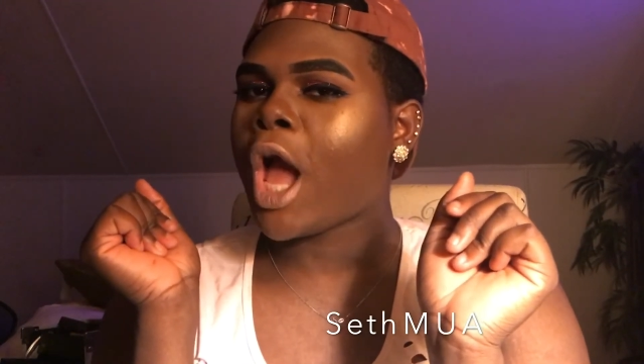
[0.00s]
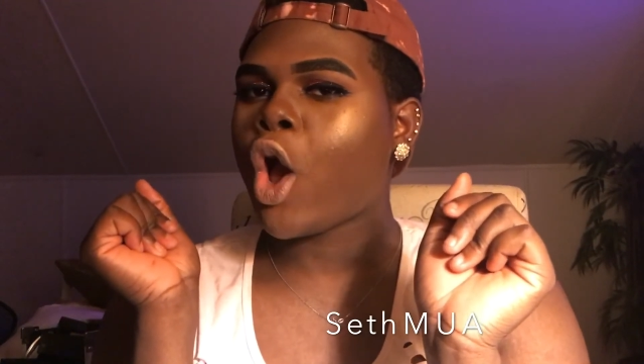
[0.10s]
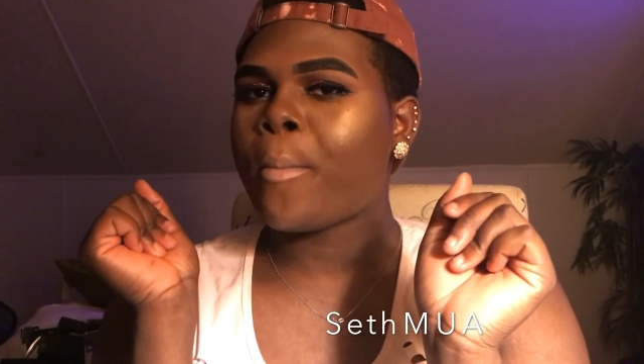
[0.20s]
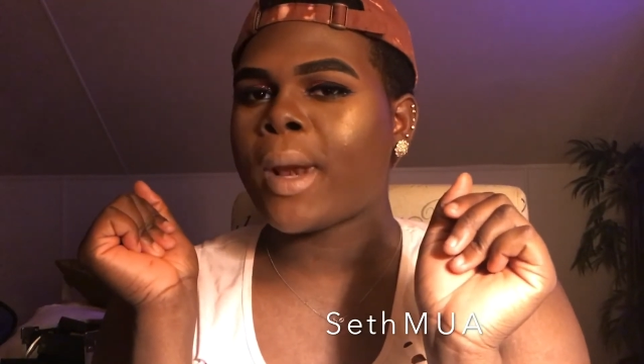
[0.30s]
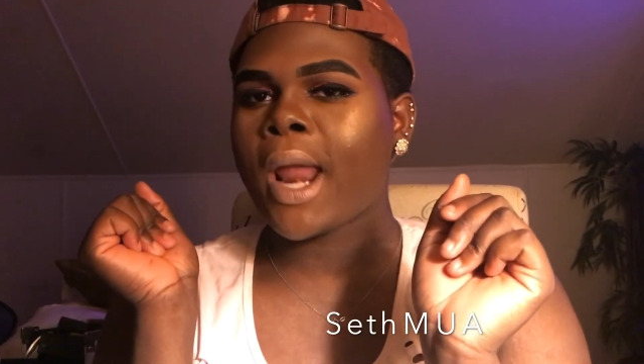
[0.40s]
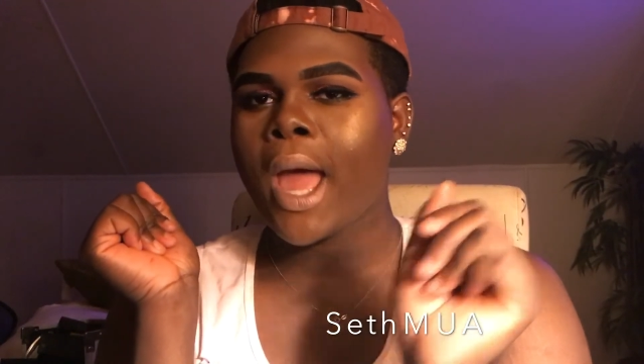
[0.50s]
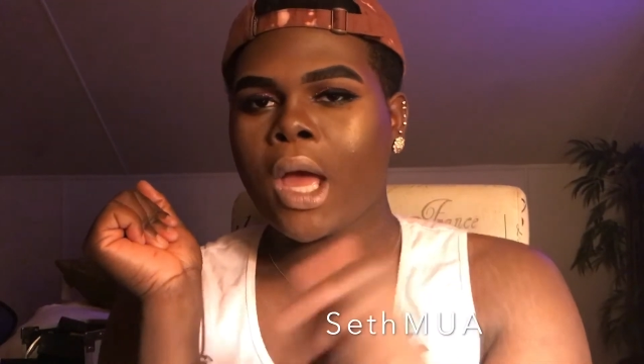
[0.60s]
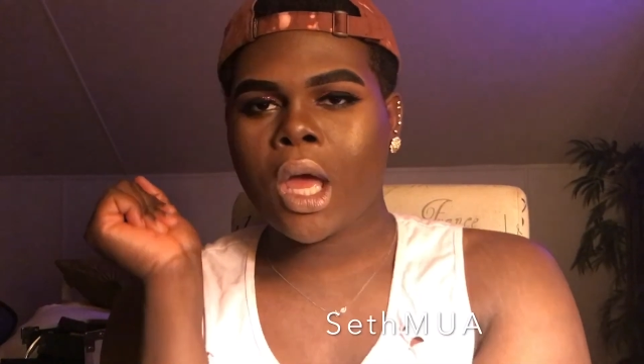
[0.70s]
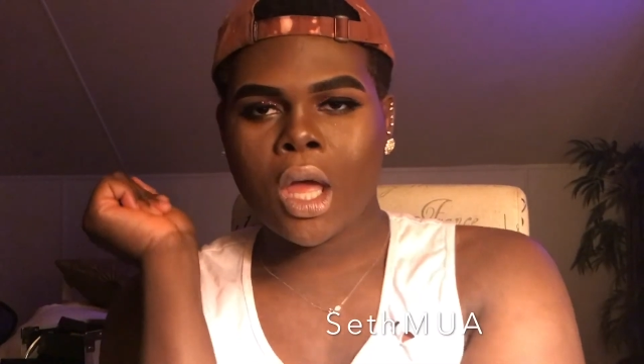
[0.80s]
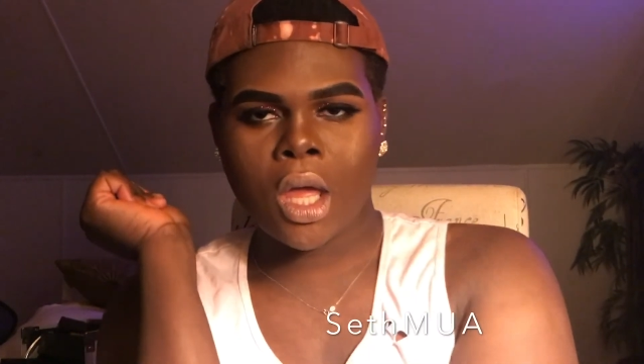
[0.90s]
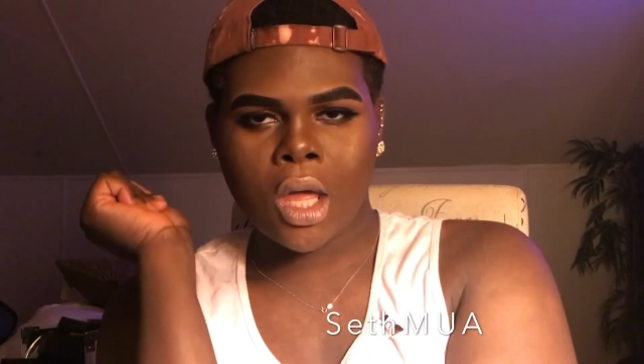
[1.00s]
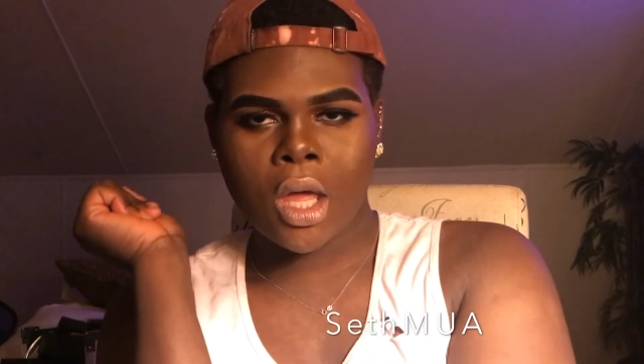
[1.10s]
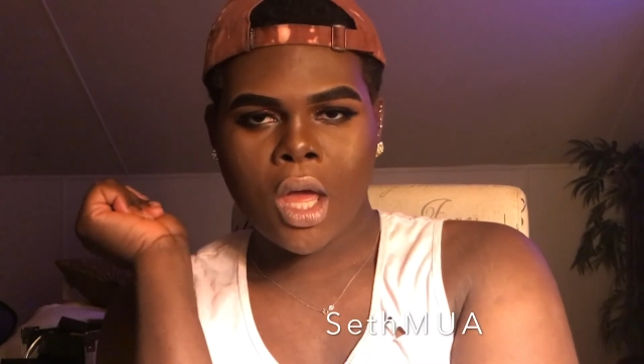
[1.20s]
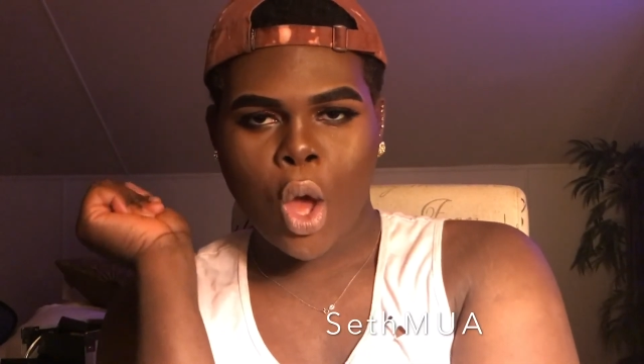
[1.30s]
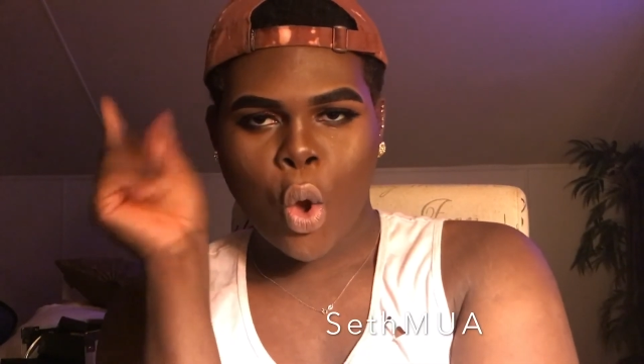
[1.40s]
Y'all gonna be like,
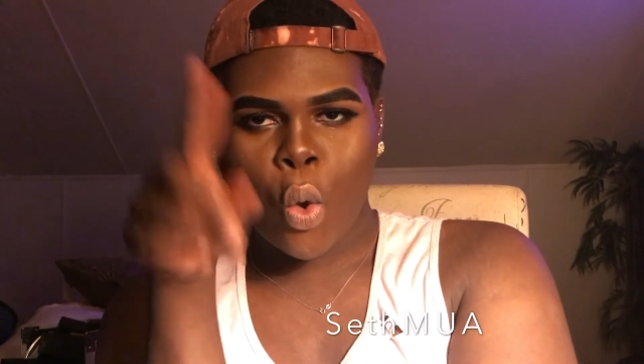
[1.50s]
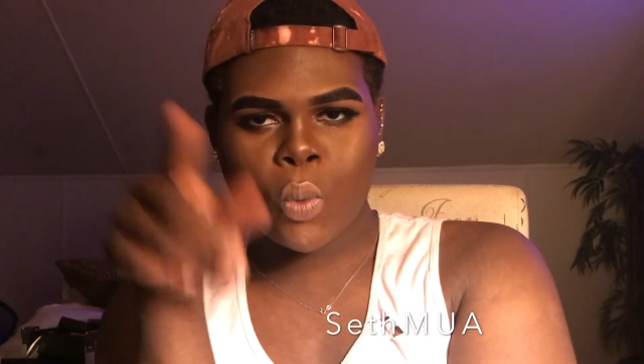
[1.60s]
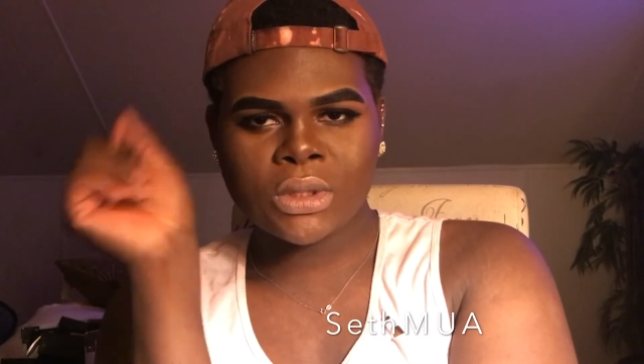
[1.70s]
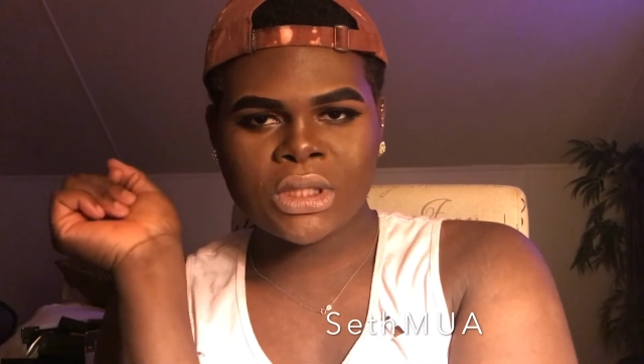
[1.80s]
who was